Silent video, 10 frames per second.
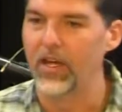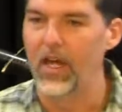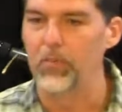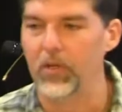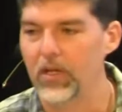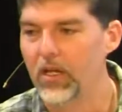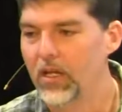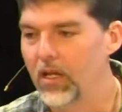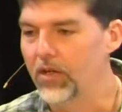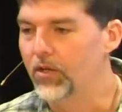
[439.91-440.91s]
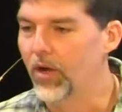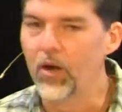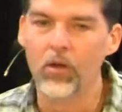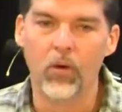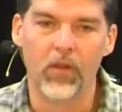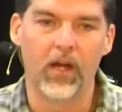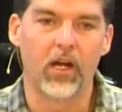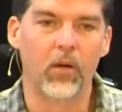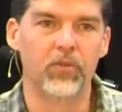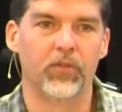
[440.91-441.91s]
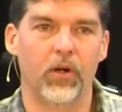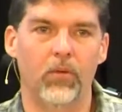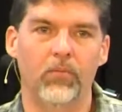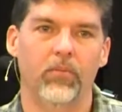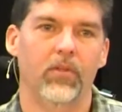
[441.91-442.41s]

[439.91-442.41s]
that happen, and you're going, I don't know where that comes from.